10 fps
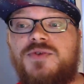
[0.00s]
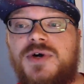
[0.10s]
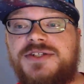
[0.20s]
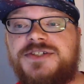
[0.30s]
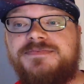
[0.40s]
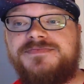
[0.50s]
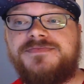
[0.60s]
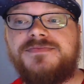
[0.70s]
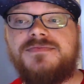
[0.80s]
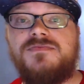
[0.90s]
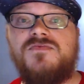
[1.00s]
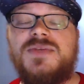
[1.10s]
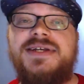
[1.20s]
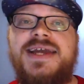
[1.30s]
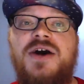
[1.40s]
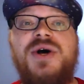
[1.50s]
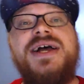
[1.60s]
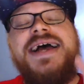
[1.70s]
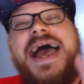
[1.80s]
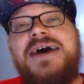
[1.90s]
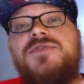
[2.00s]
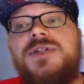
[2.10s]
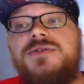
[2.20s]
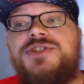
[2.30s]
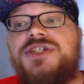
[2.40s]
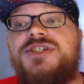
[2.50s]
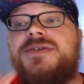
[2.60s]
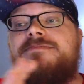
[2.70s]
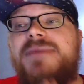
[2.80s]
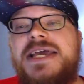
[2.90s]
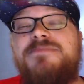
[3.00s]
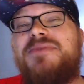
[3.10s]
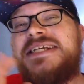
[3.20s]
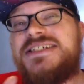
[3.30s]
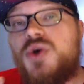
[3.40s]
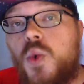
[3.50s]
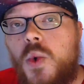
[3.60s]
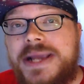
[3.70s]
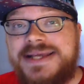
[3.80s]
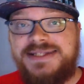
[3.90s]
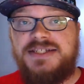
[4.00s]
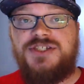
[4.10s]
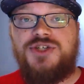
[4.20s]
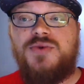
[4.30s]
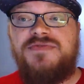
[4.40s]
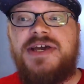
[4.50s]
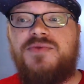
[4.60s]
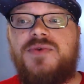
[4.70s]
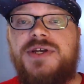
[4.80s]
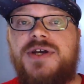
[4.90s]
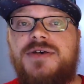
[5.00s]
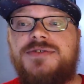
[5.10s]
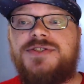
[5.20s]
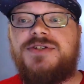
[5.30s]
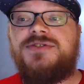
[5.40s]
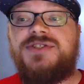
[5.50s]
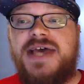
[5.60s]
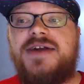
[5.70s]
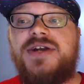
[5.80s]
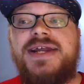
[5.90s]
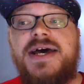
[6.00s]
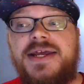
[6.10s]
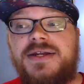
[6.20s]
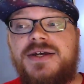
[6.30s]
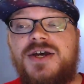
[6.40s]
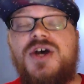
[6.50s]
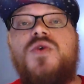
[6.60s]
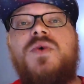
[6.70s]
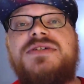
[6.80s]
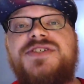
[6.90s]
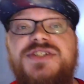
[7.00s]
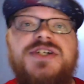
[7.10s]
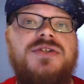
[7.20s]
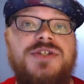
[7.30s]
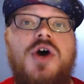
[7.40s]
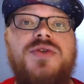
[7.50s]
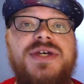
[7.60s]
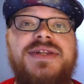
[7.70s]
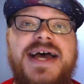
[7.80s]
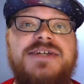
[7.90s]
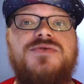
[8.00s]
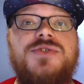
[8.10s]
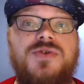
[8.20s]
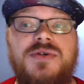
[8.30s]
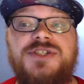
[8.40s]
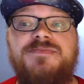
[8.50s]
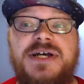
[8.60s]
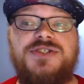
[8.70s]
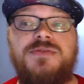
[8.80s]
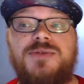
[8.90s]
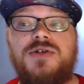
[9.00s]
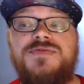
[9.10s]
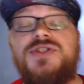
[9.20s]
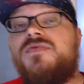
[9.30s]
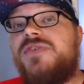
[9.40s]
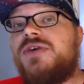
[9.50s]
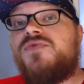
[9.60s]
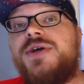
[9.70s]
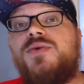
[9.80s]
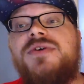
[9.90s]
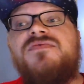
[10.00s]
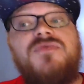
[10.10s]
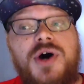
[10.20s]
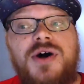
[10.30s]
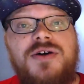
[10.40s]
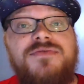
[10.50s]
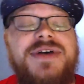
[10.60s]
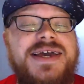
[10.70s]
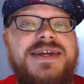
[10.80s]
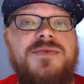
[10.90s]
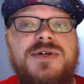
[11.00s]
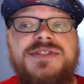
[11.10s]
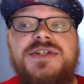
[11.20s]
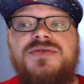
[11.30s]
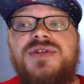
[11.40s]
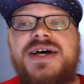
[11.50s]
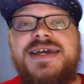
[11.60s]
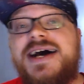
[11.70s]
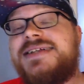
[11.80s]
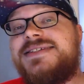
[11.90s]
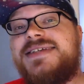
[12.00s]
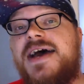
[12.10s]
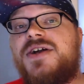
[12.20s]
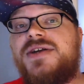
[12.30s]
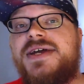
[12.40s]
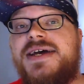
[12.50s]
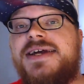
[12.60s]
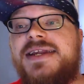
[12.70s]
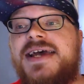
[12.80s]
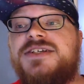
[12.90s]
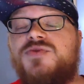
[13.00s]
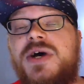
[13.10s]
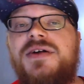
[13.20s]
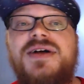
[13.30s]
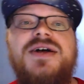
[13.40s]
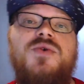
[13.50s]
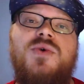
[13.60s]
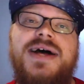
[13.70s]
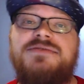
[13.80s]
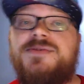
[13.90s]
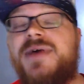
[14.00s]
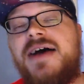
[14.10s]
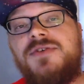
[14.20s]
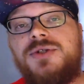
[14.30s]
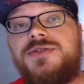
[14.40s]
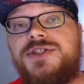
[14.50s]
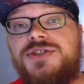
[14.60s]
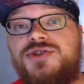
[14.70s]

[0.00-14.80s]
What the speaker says: ones. Now, evolutions made between the 2 event windows, so Saturday night, will still know the Last Resort special move. So feel free to evolve any ones that you'd like on Saturday night as well. We'll have some evolution